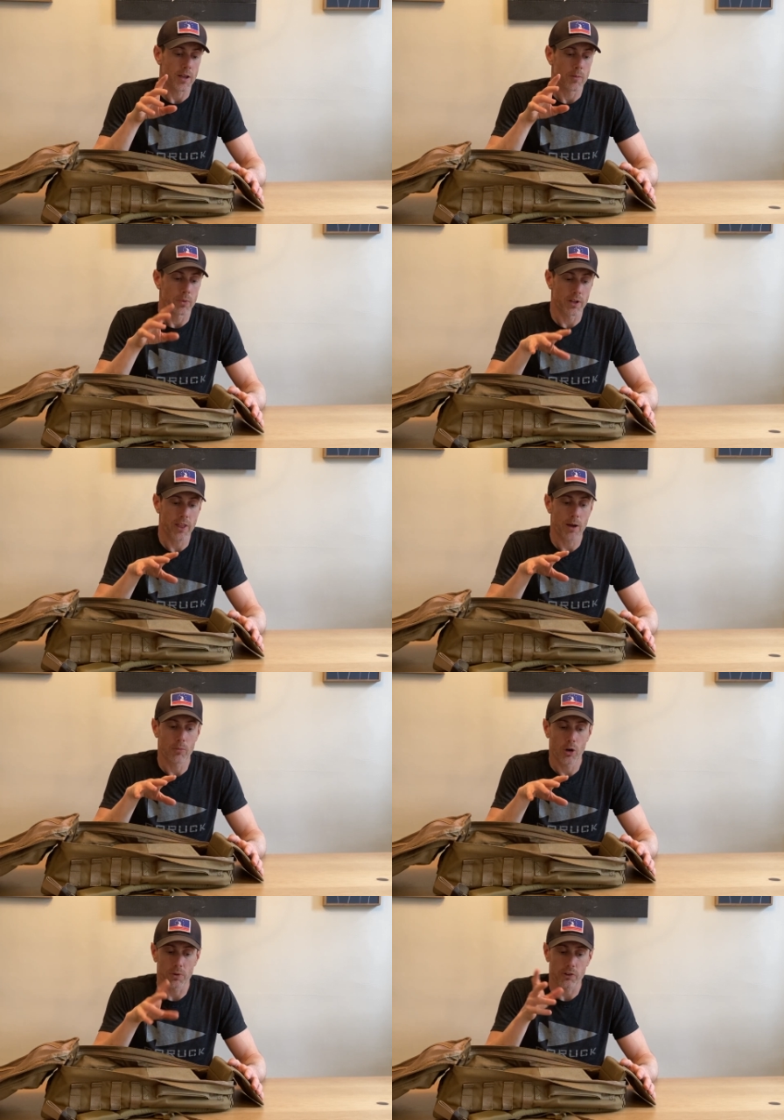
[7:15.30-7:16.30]
But in that
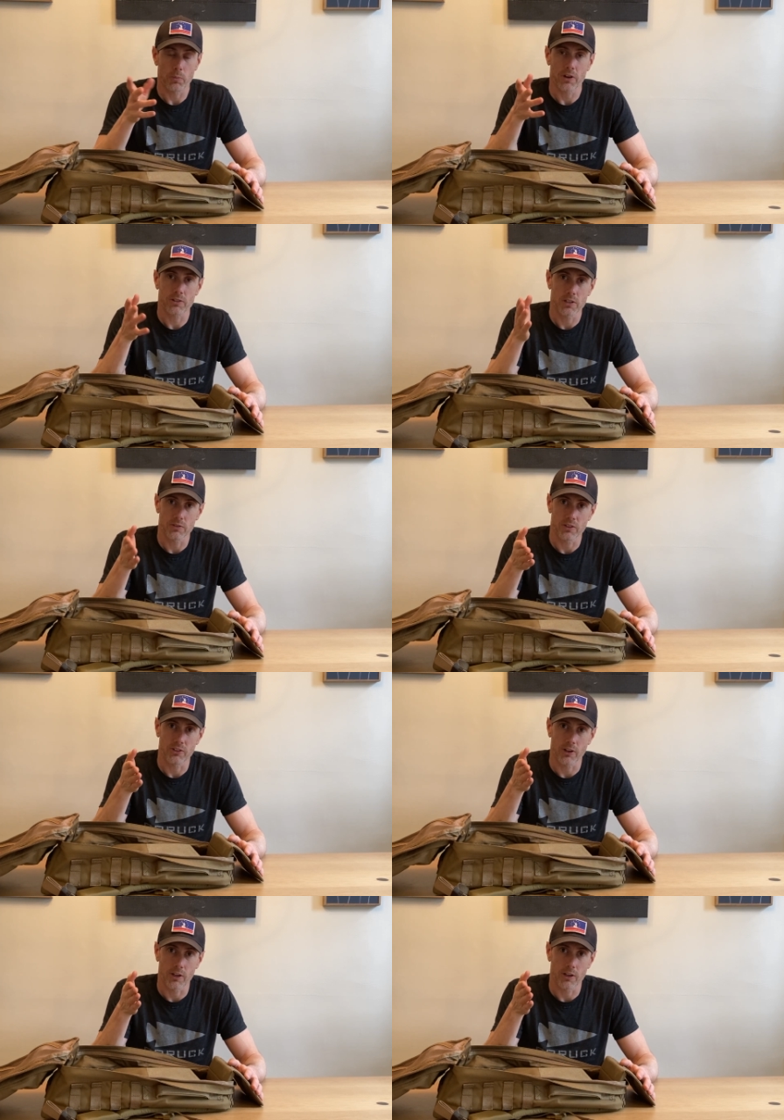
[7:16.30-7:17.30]
moment, especially if it's
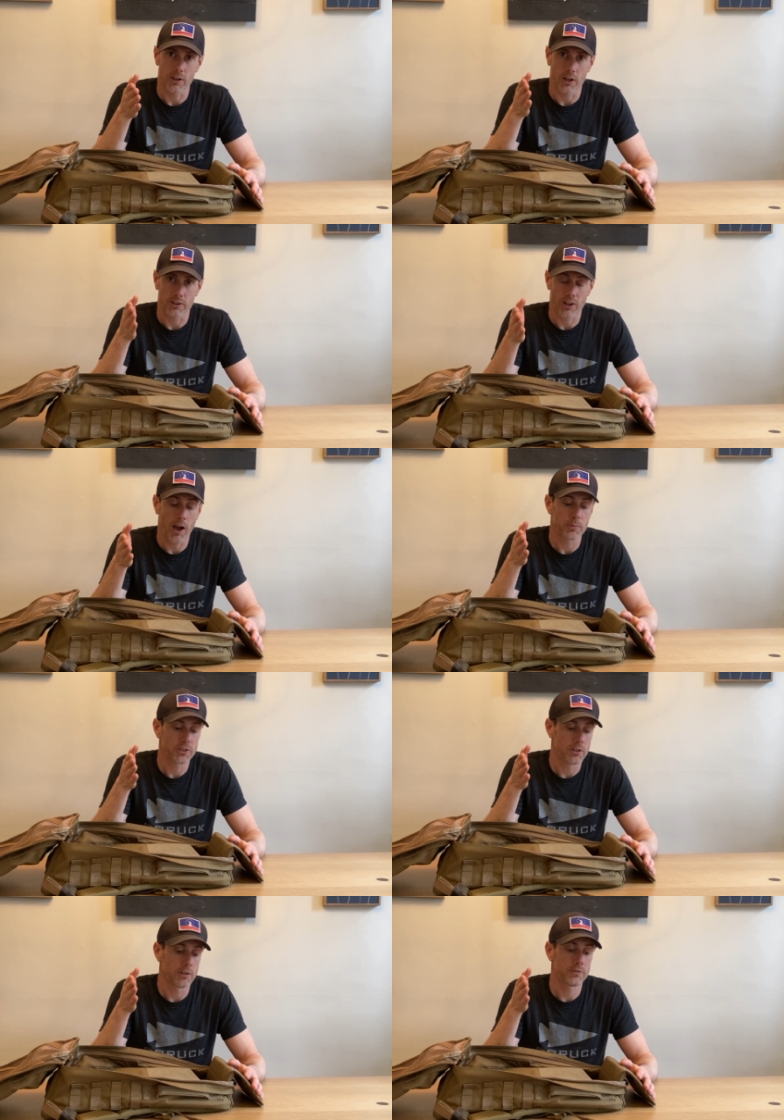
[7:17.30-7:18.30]
a top
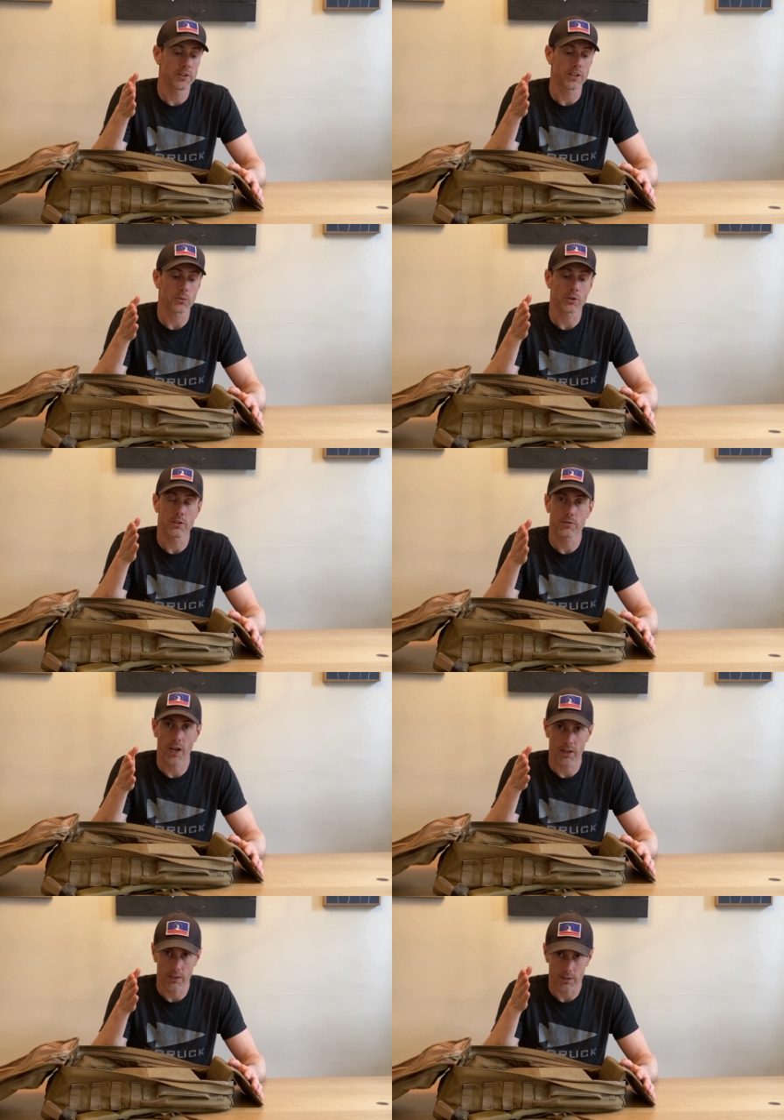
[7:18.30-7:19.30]
tier event where you've
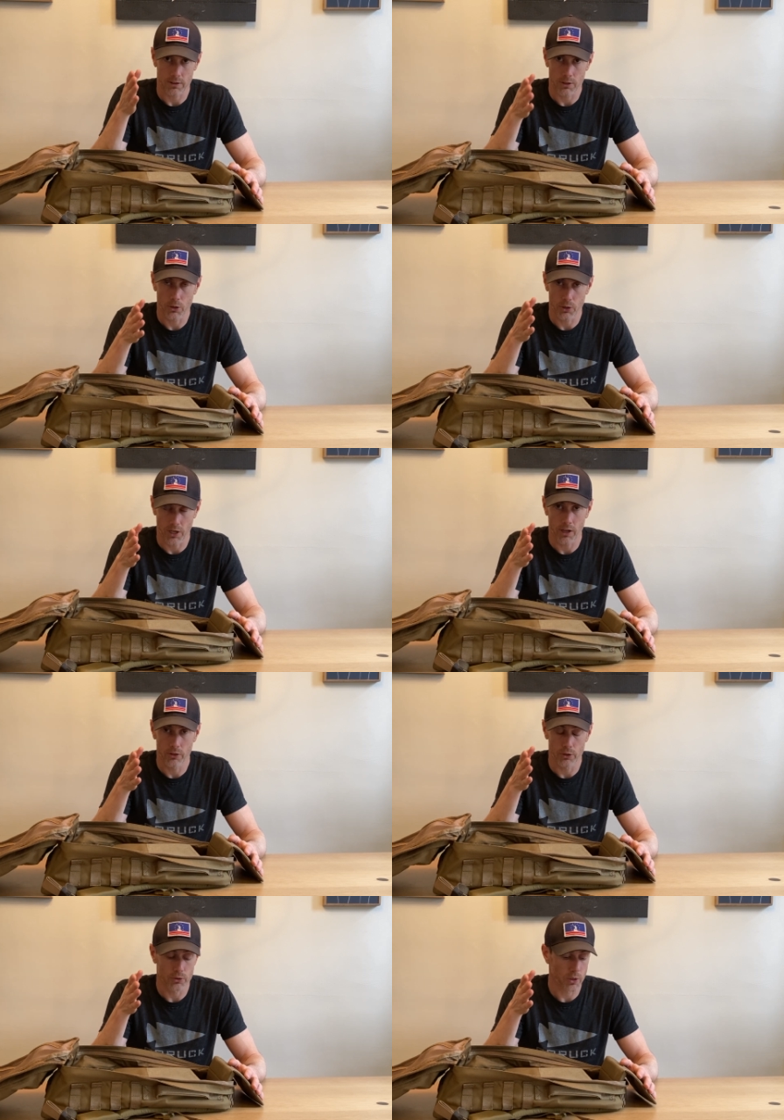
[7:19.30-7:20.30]
got to load and
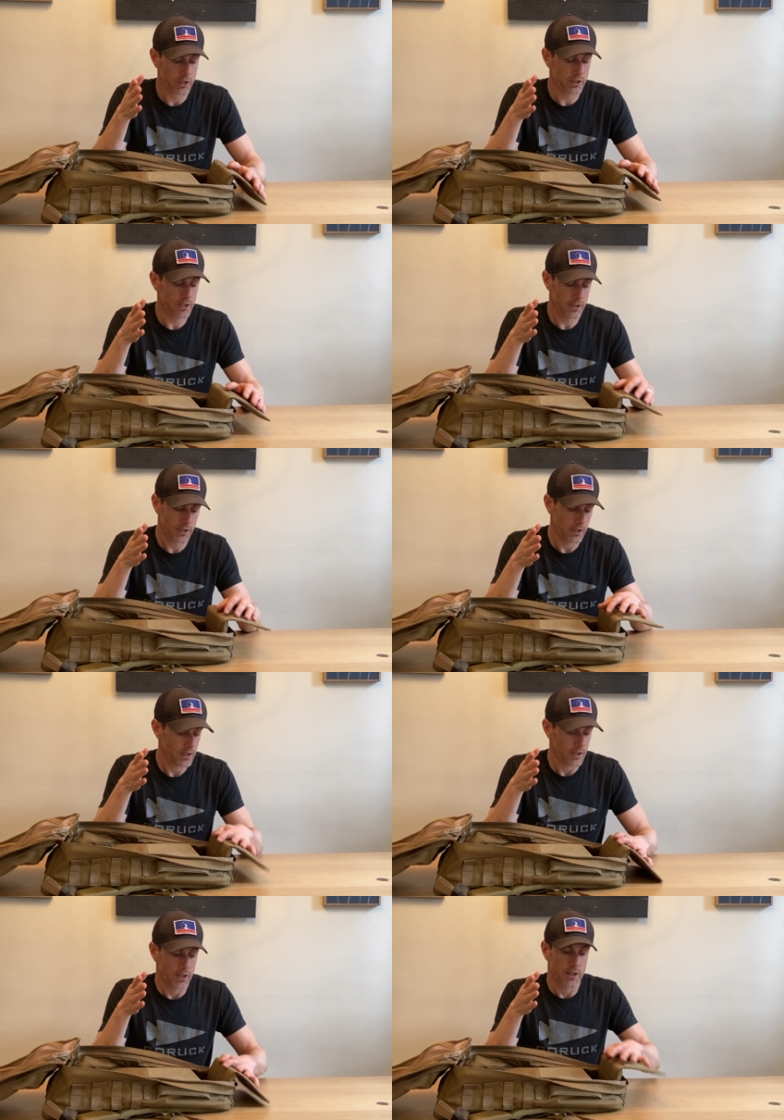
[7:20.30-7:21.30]
unload quickly,
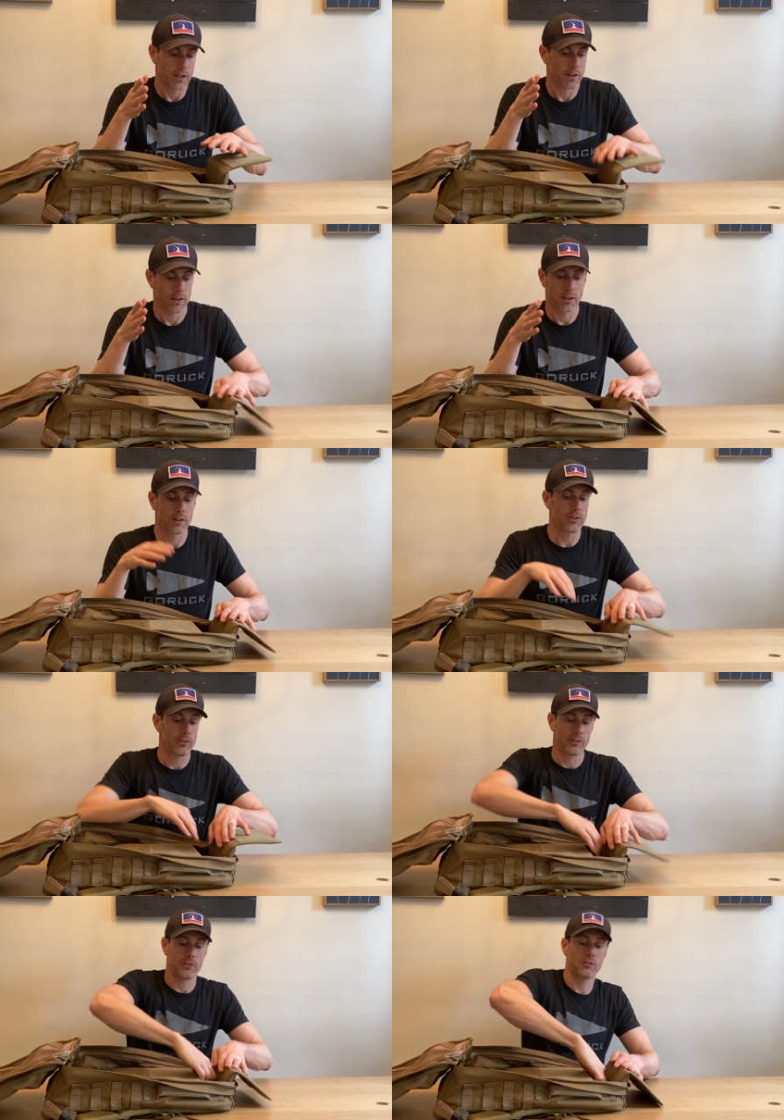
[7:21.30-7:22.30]

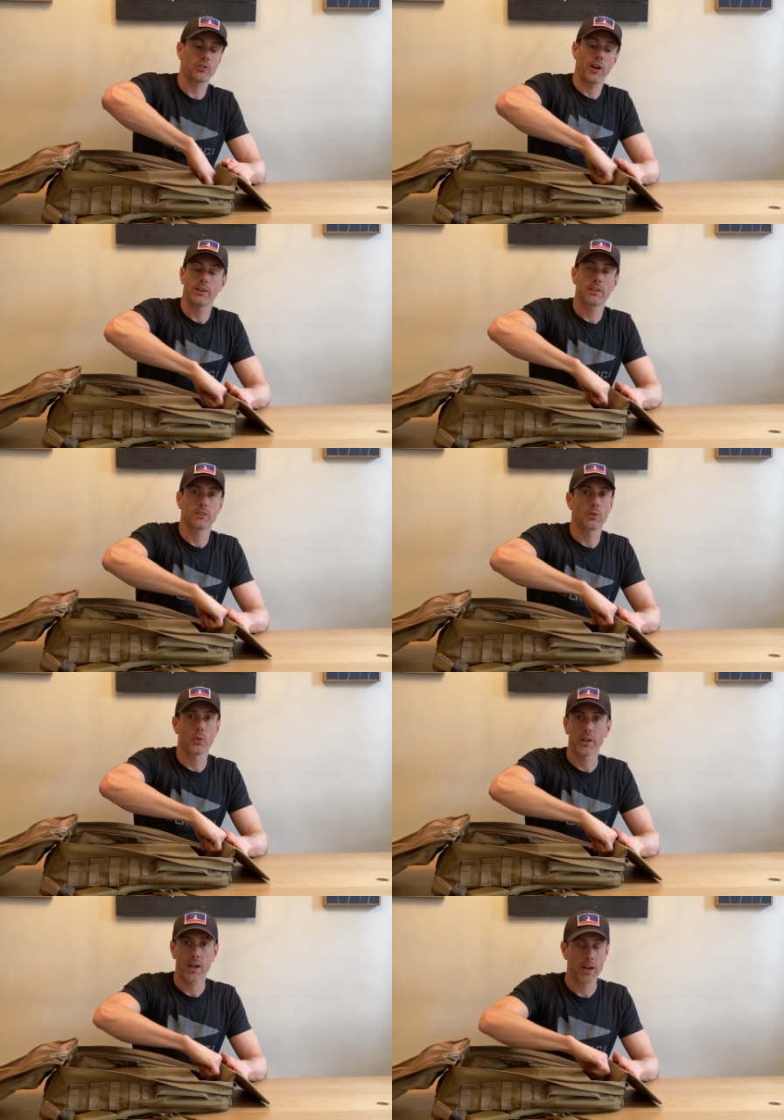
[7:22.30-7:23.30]
this trying to get the
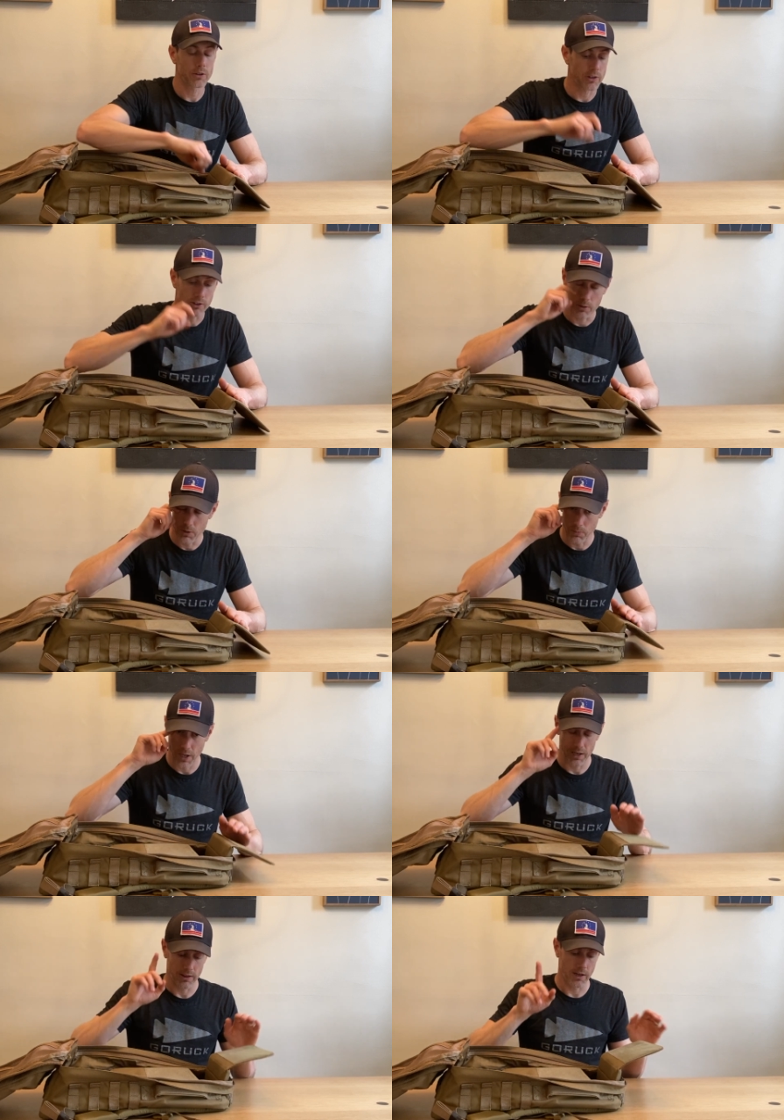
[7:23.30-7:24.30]
weight out is going to be a
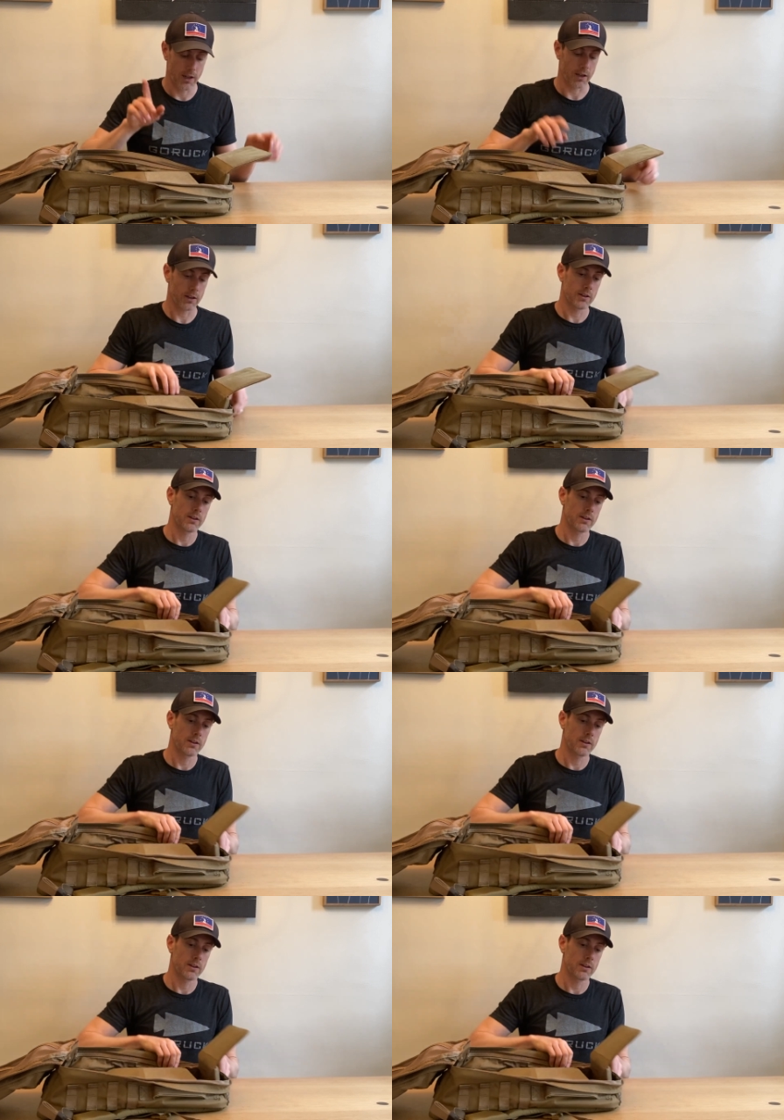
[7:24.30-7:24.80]
pain in the neck.